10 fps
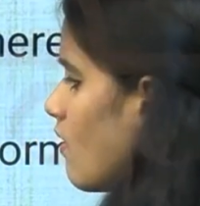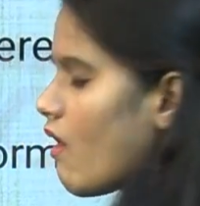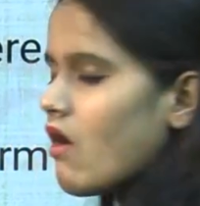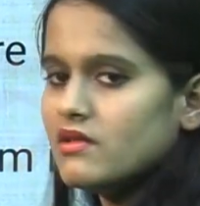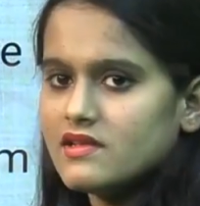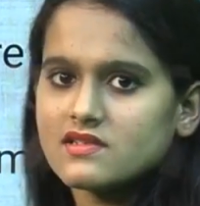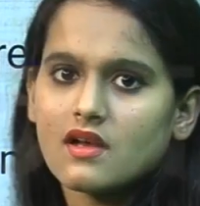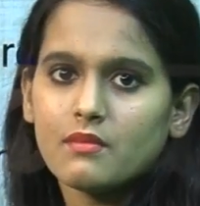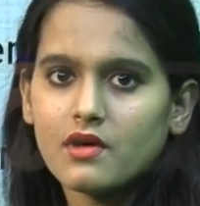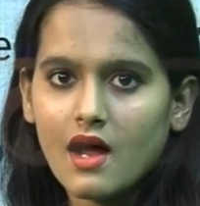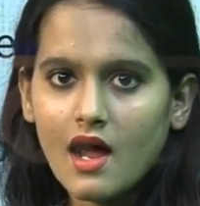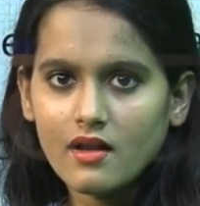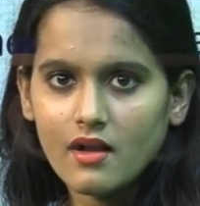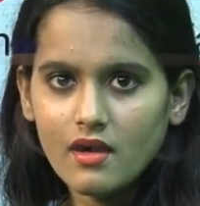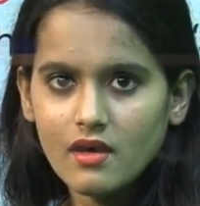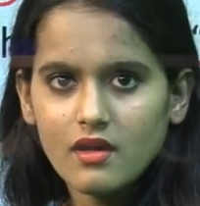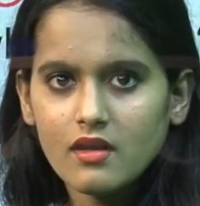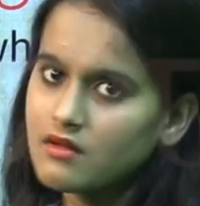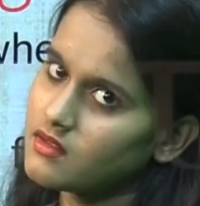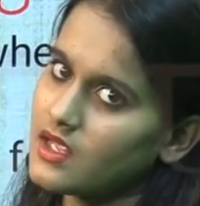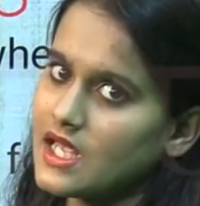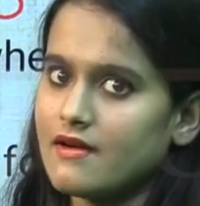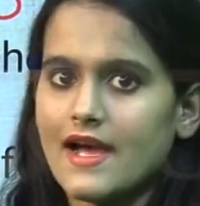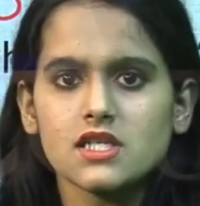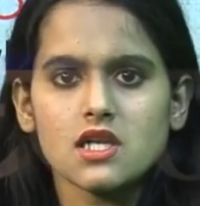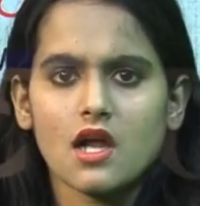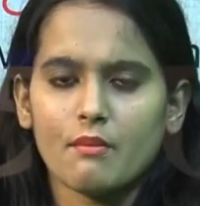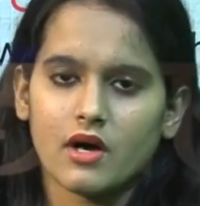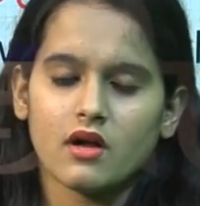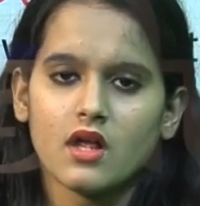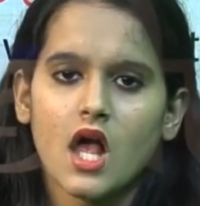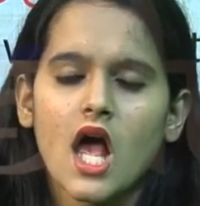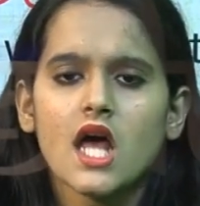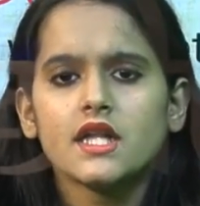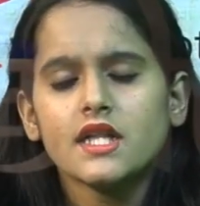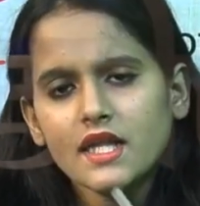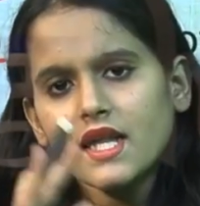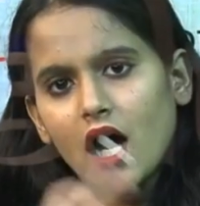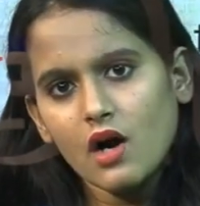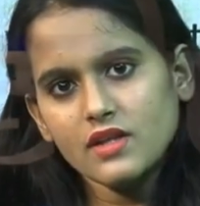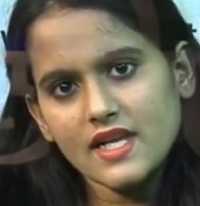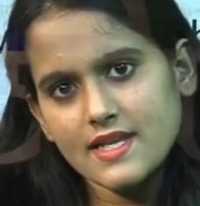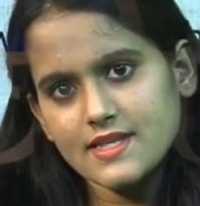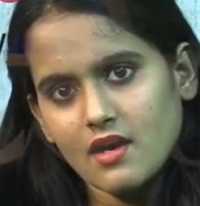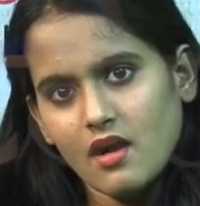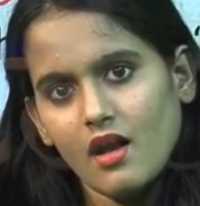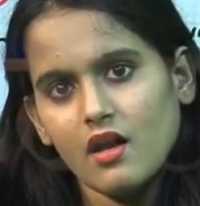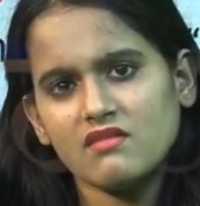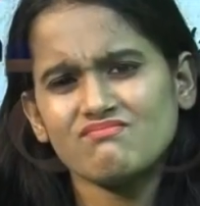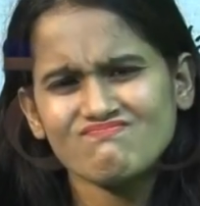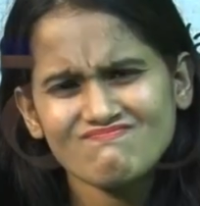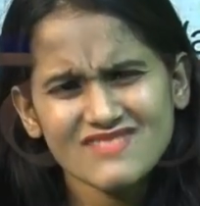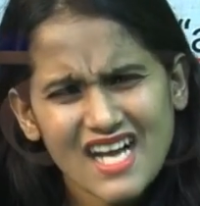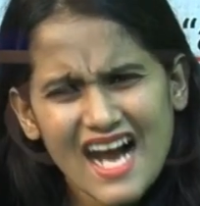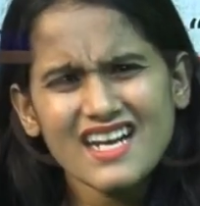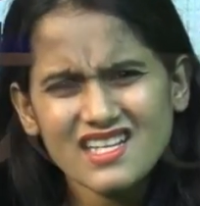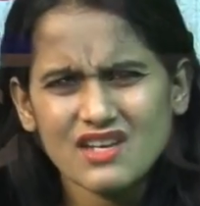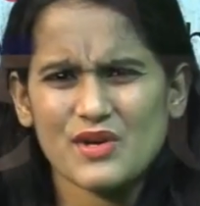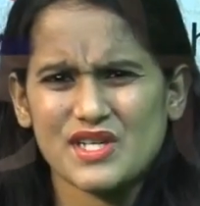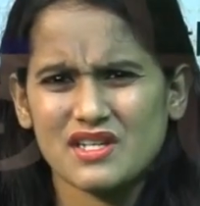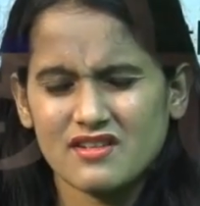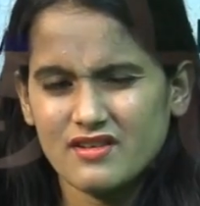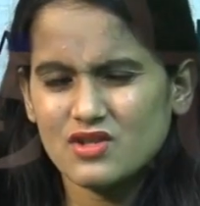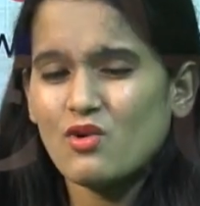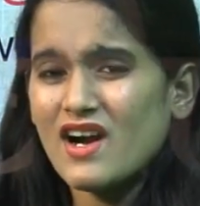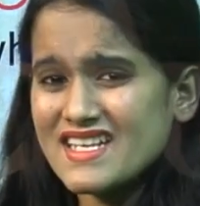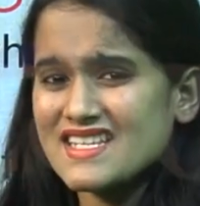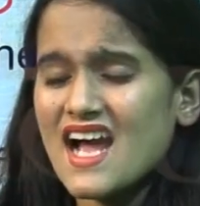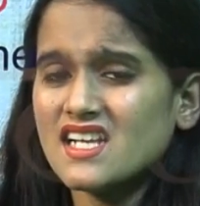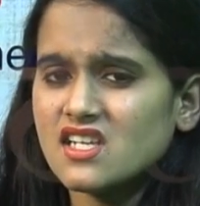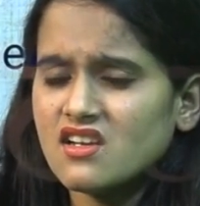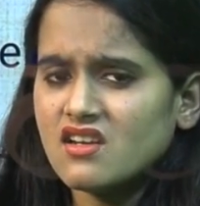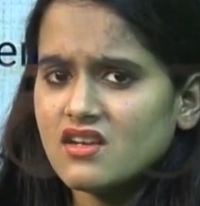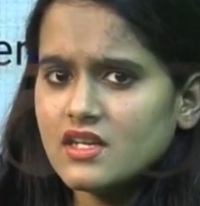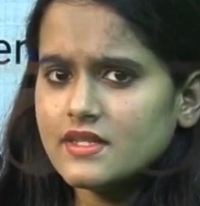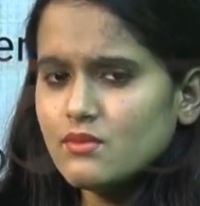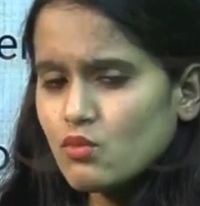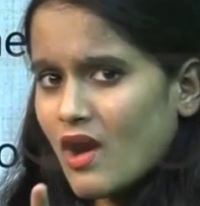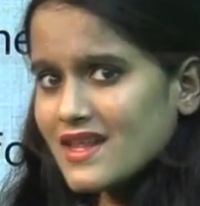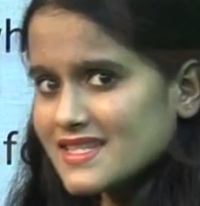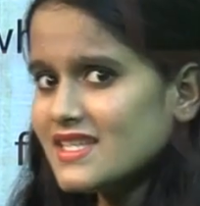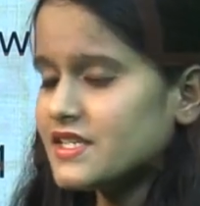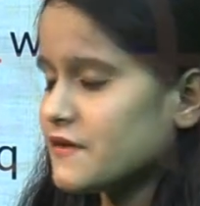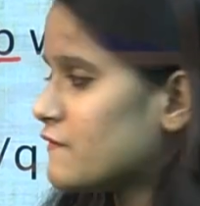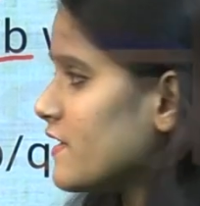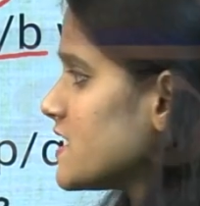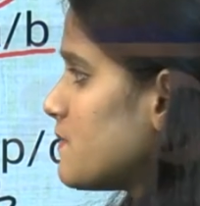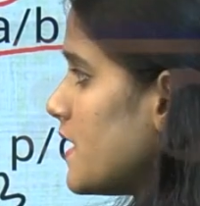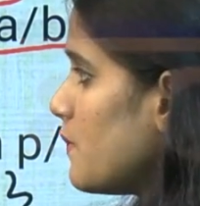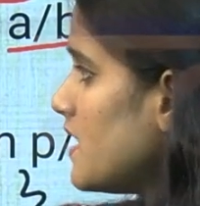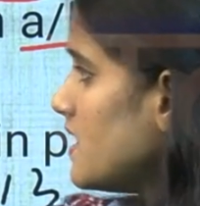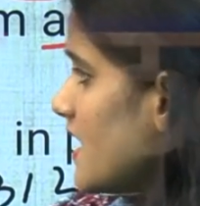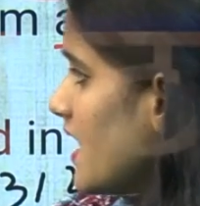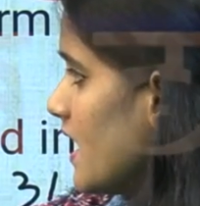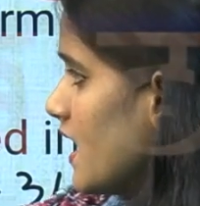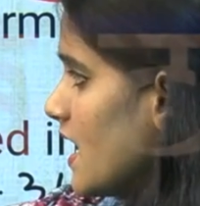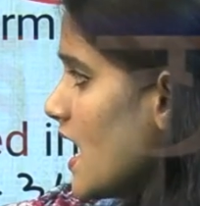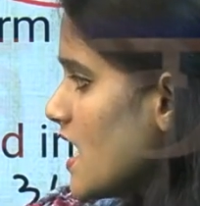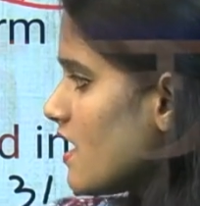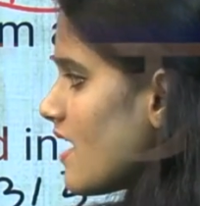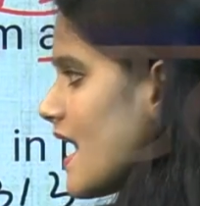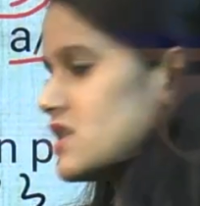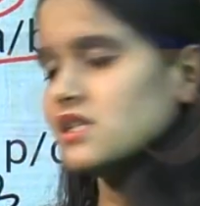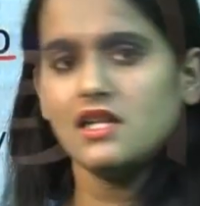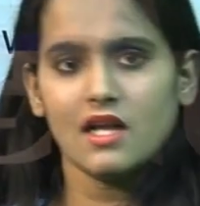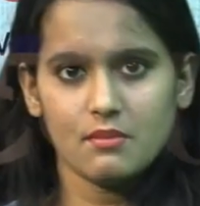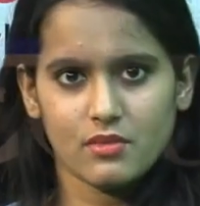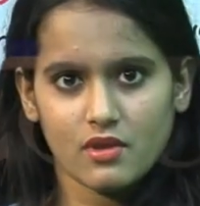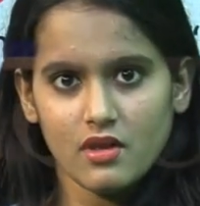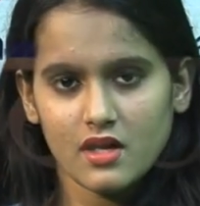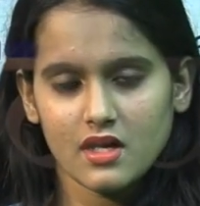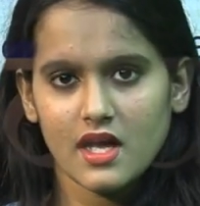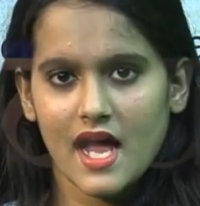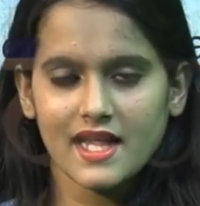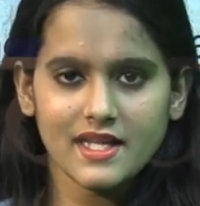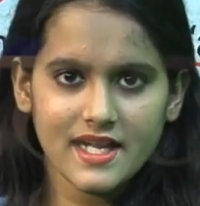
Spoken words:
All these numbers are irrational number. Now there is another question. So what is that? Then what's the difference between the irrational number and the